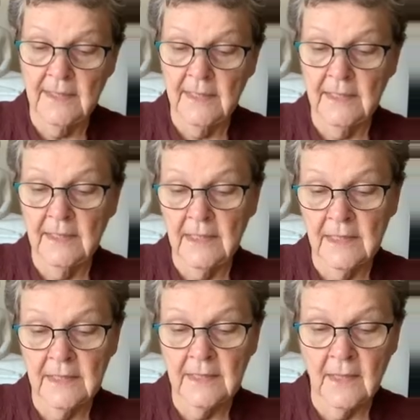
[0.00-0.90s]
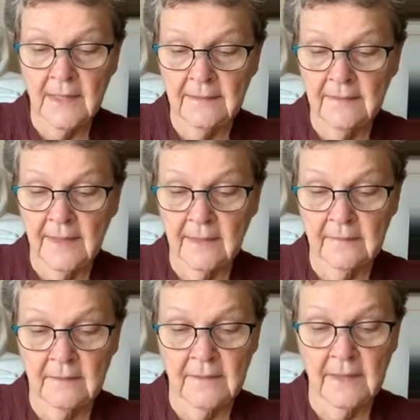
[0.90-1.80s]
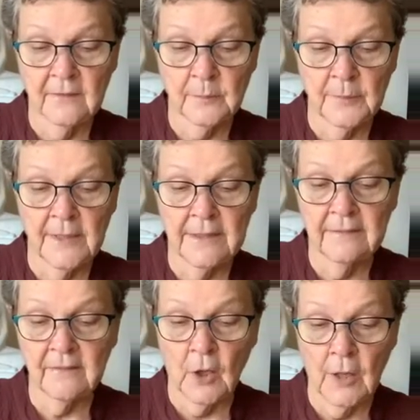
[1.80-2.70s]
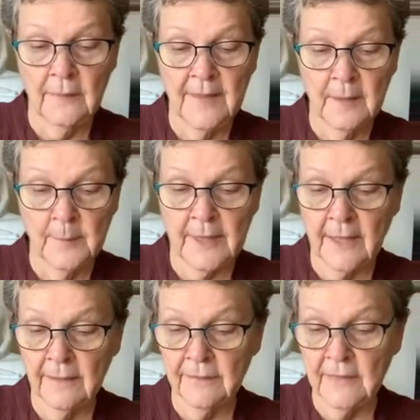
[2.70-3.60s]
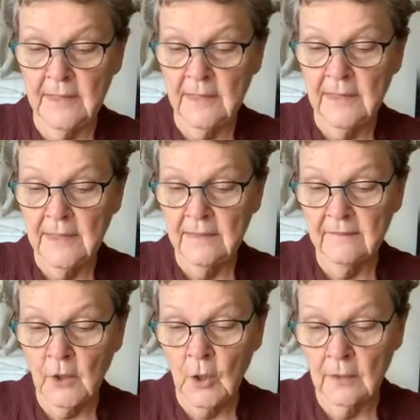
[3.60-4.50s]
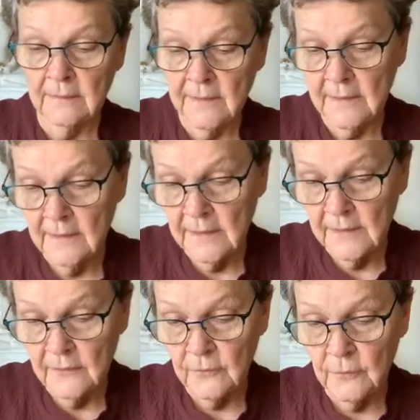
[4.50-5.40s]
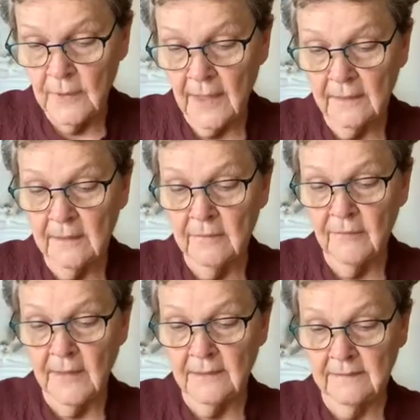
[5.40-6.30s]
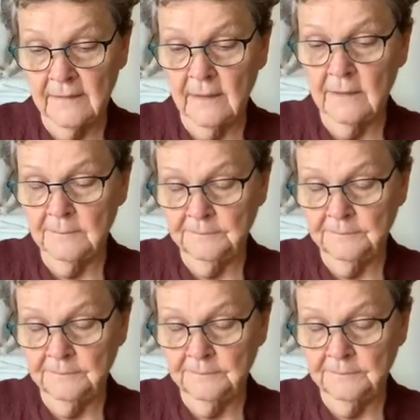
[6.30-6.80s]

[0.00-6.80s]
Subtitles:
and any contact that takes place on that path is called sunyata phassa.